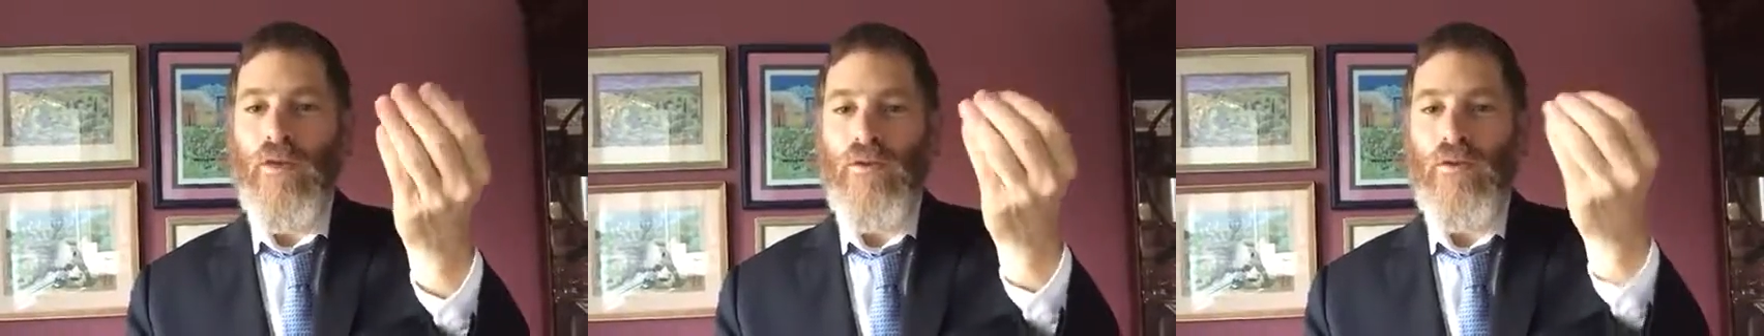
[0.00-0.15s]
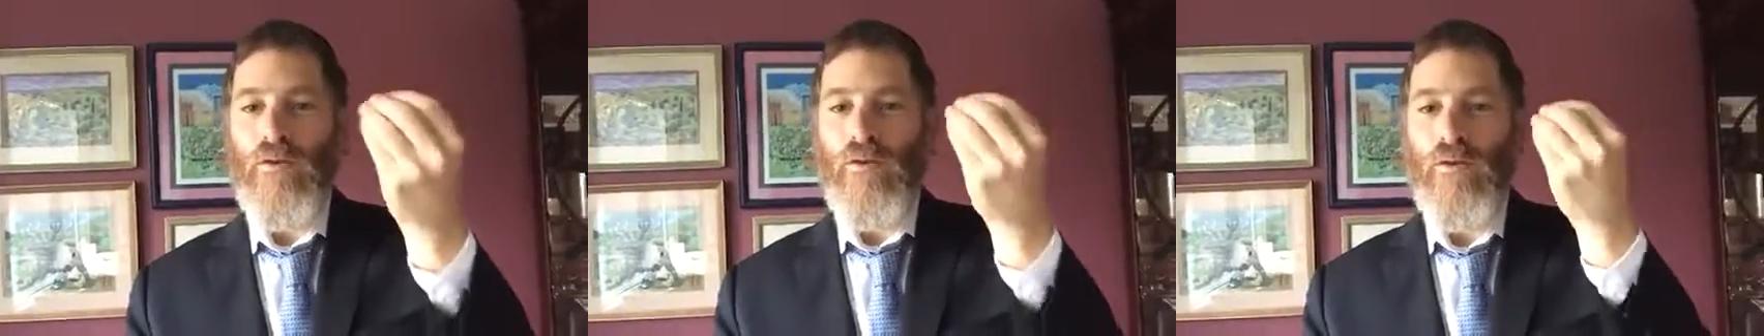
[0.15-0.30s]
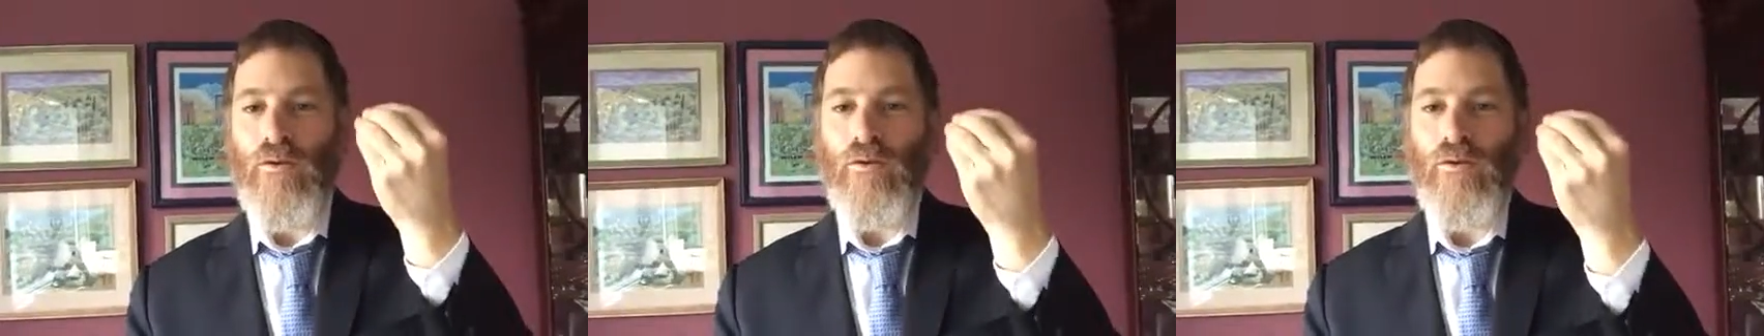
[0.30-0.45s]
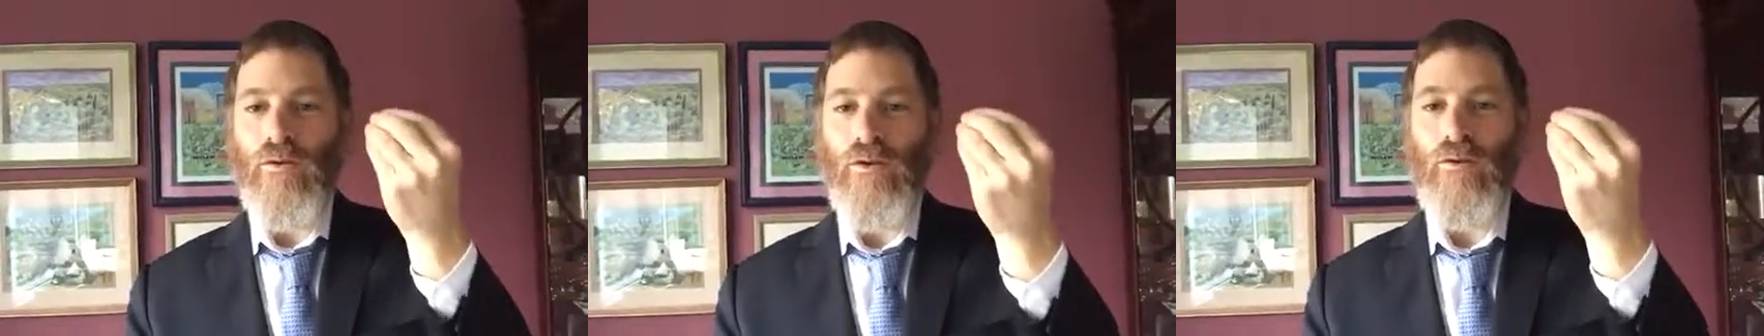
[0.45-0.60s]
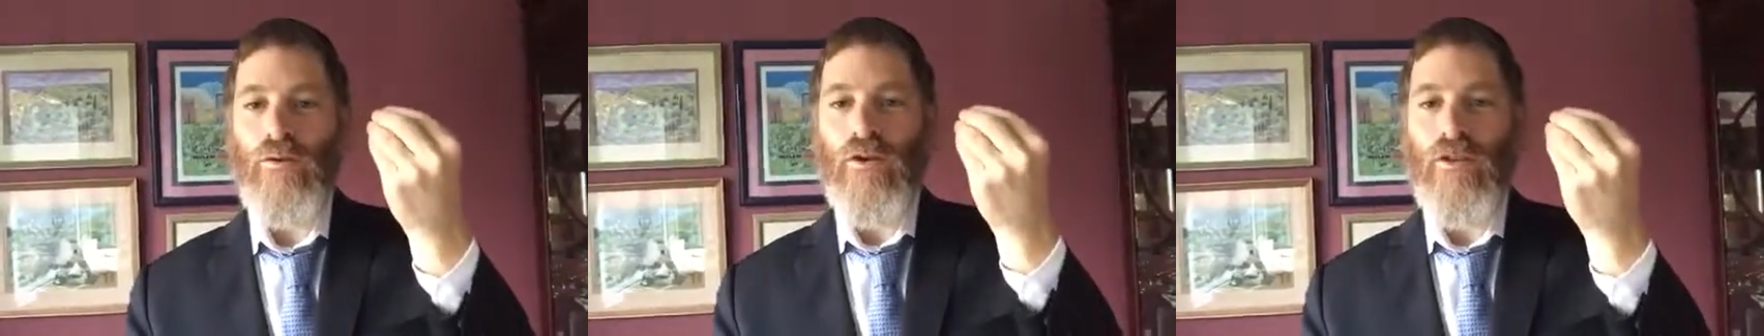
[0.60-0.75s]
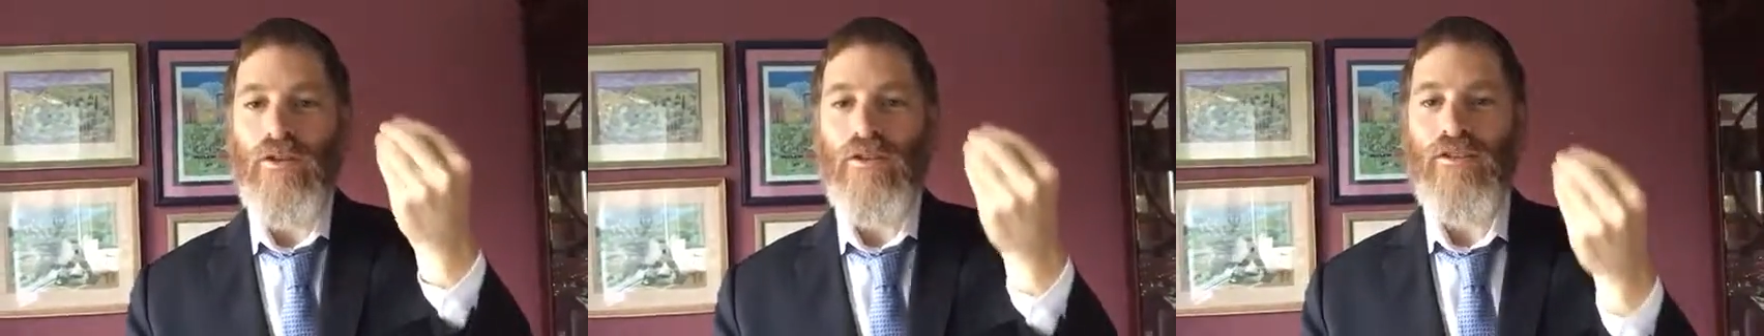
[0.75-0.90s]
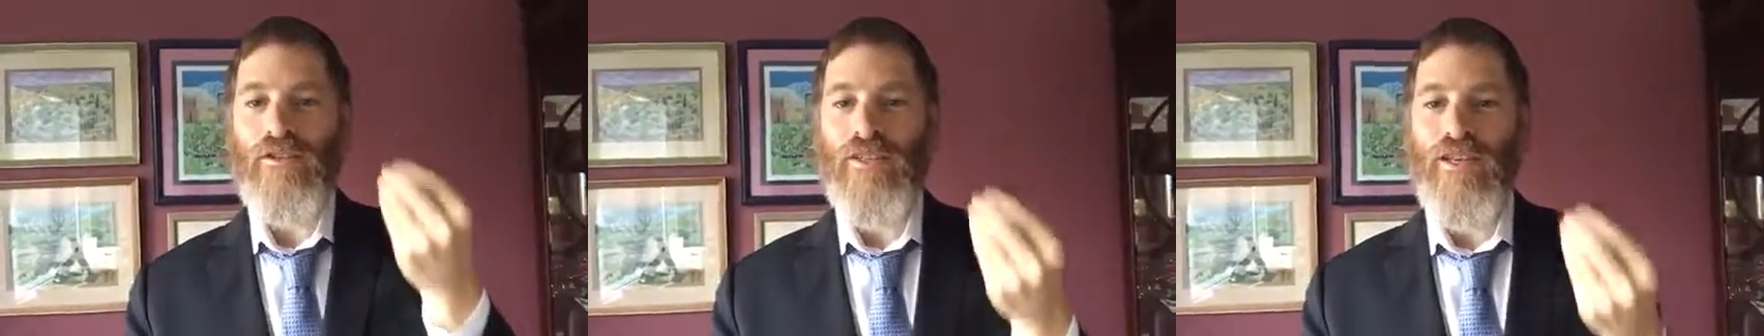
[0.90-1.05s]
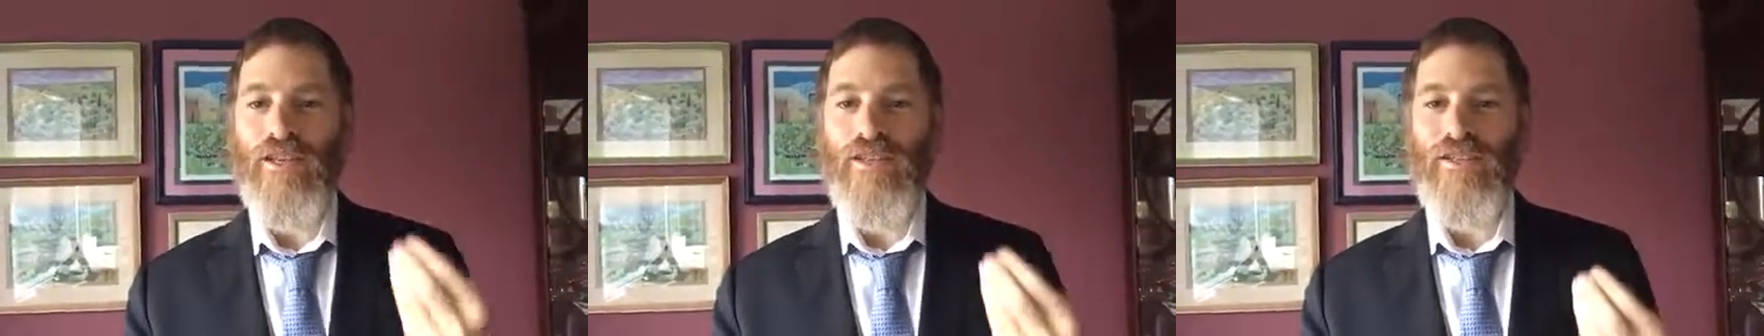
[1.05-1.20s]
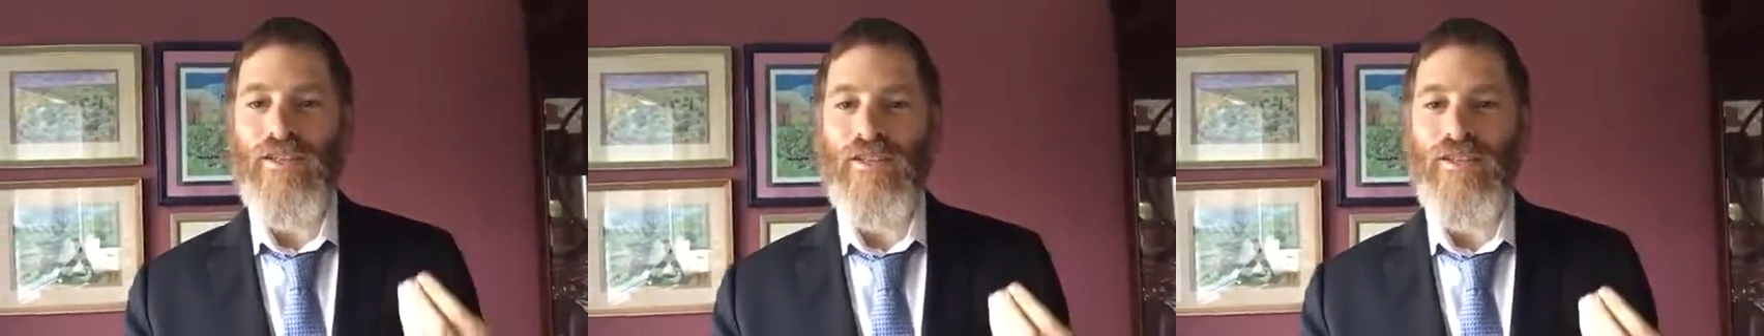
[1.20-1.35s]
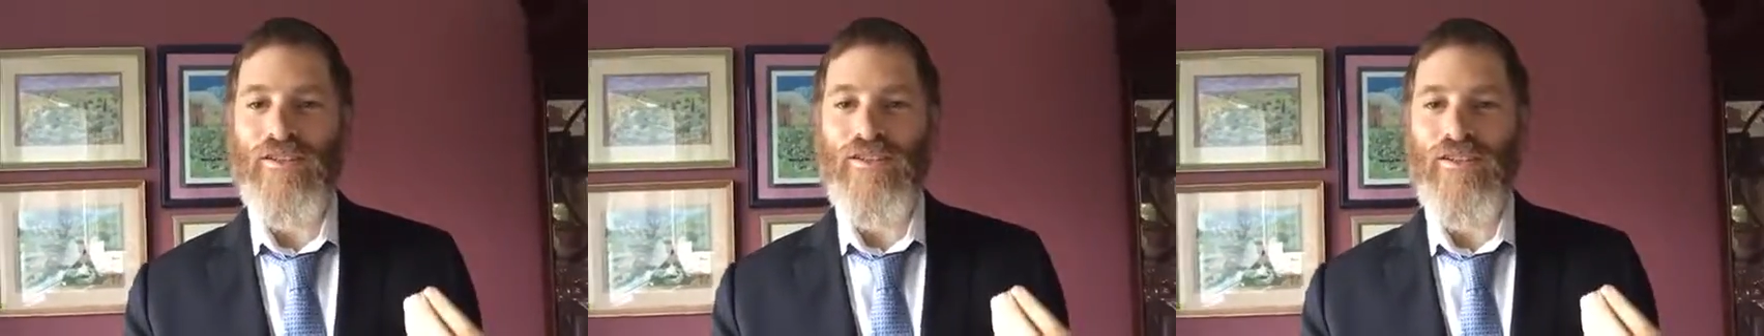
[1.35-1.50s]
You could do the greatest
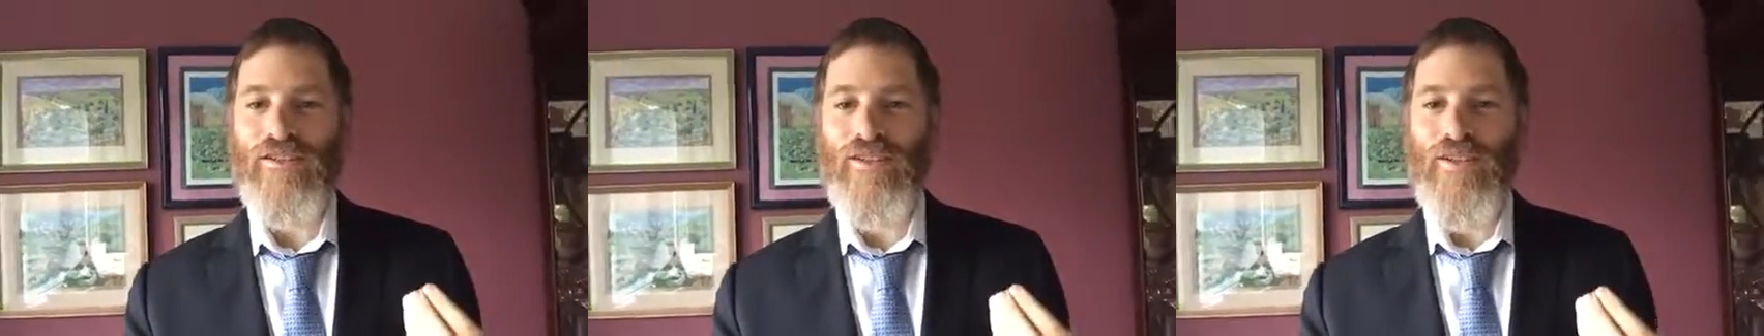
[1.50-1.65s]
chesed